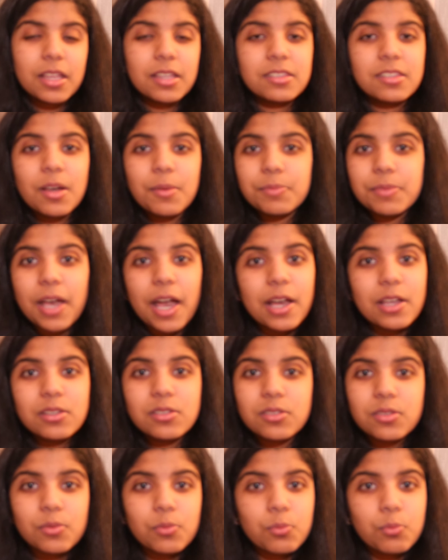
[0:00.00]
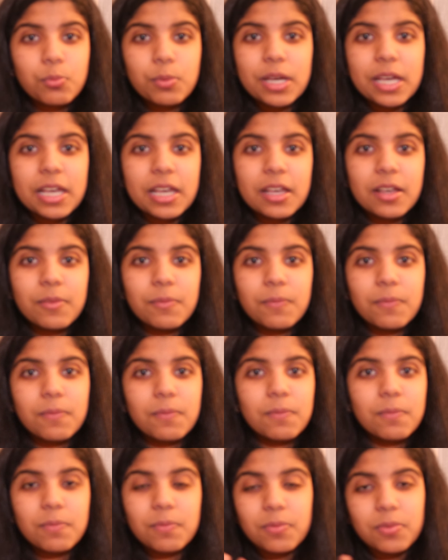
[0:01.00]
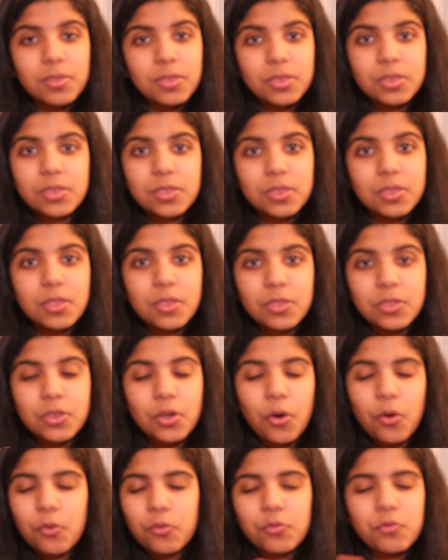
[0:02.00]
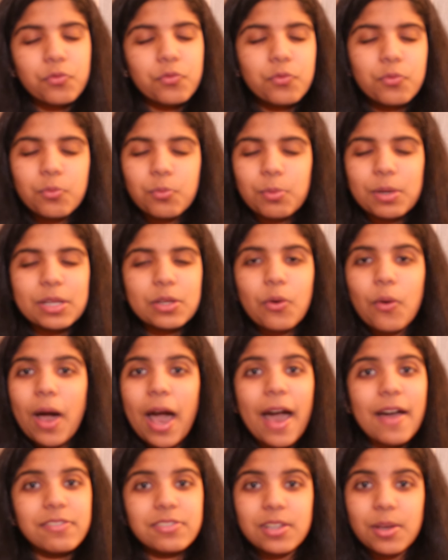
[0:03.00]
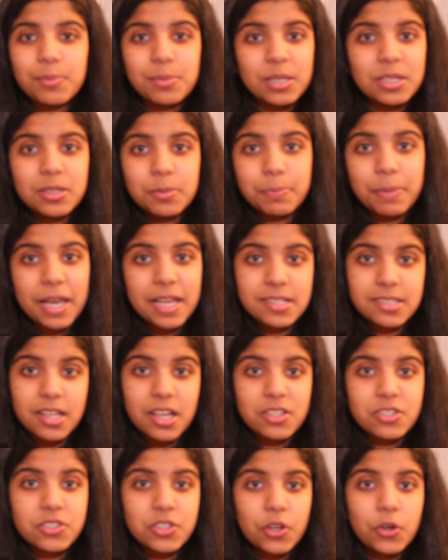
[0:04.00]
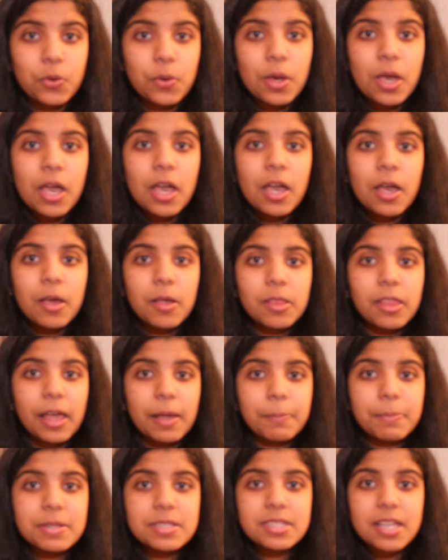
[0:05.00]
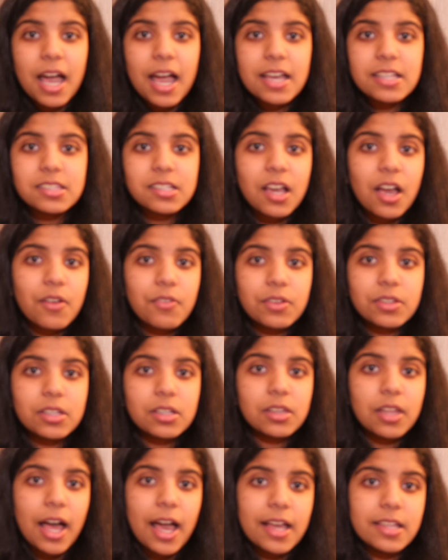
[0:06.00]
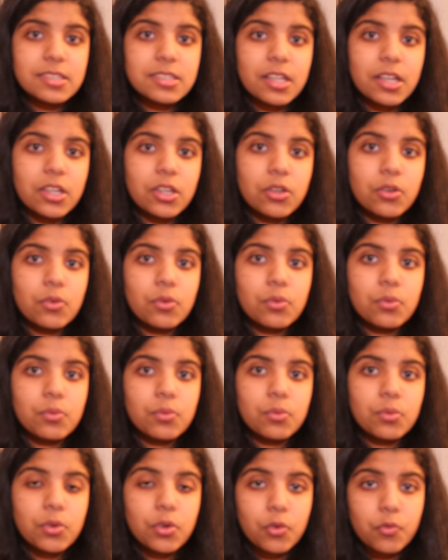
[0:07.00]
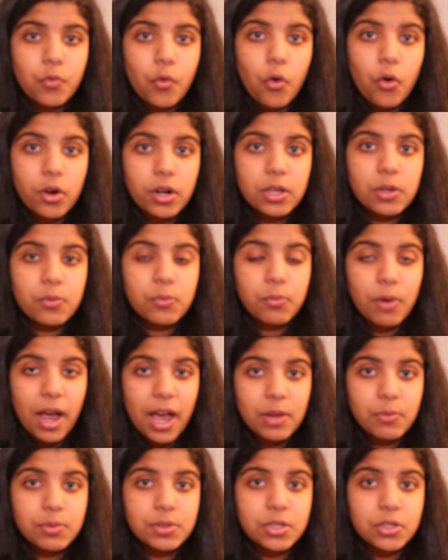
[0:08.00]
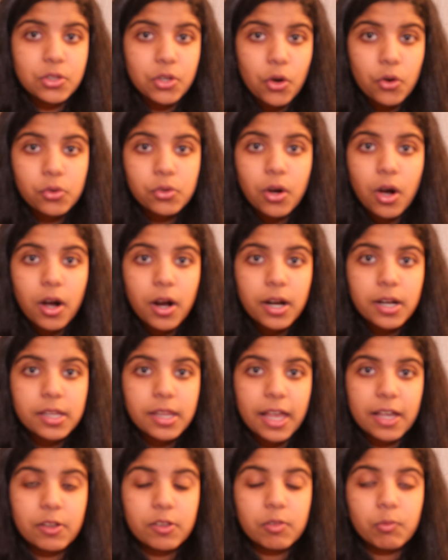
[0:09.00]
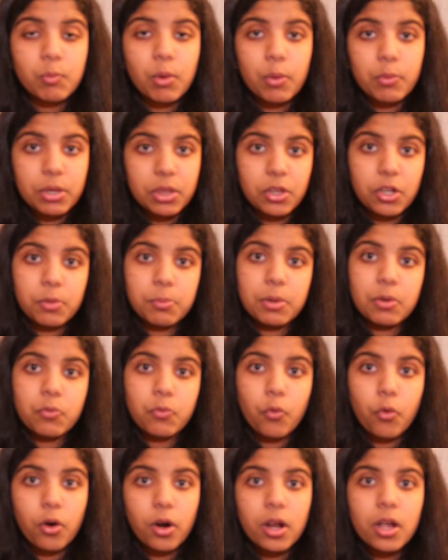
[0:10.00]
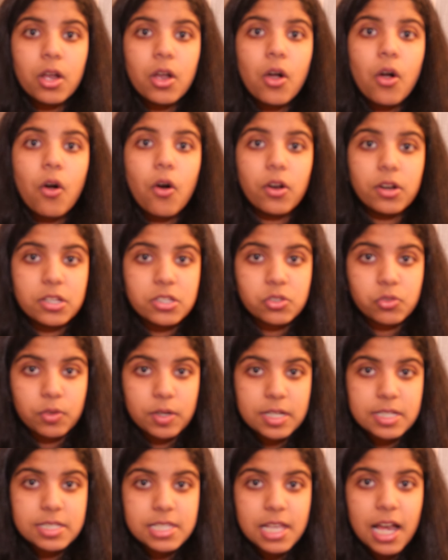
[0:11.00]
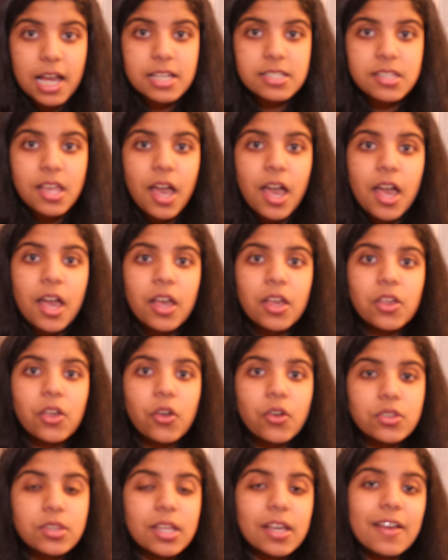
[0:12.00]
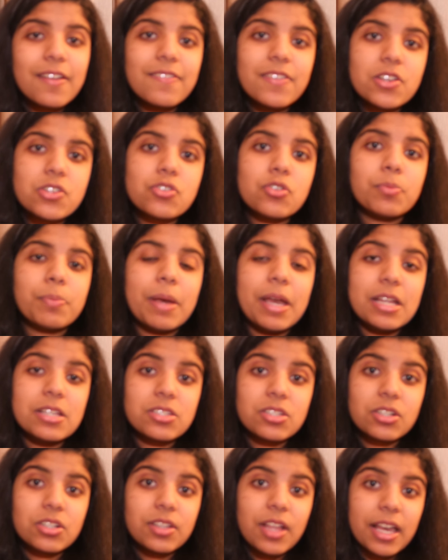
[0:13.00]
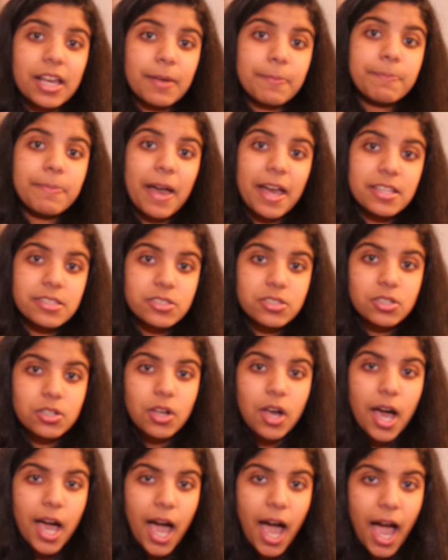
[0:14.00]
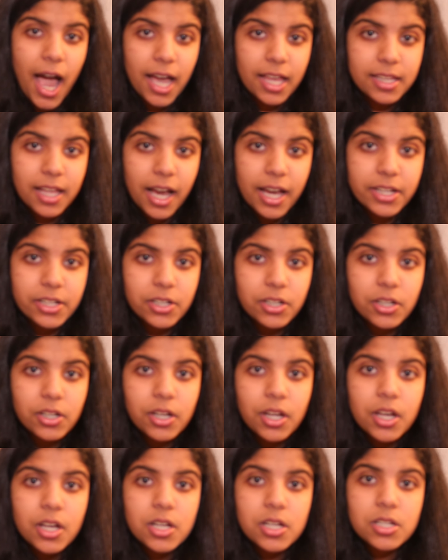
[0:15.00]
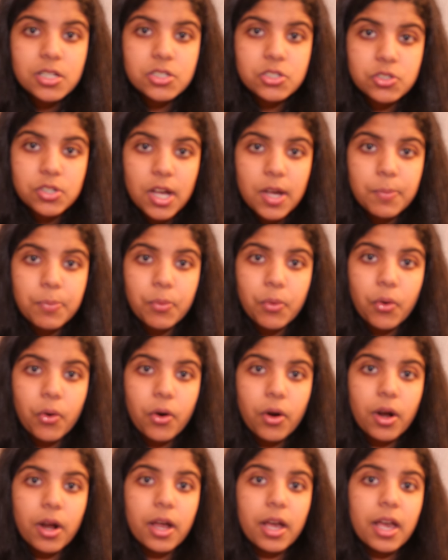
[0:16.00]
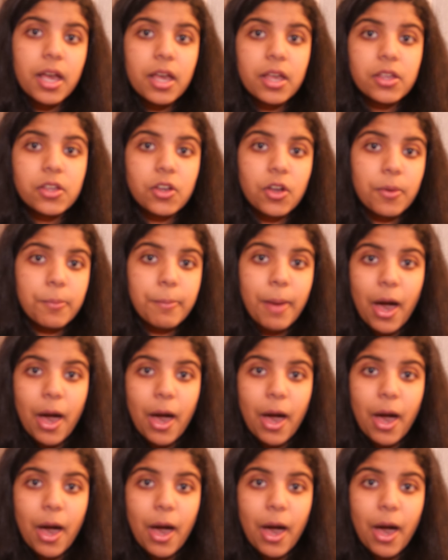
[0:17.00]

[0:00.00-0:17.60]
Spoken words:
sometimes we don't have something to pace us. So like, besides covering the lines that you've already read with the note card, like what we learned before, or the screen size, using a visual pacer like a pencil, a highlighter strip, or your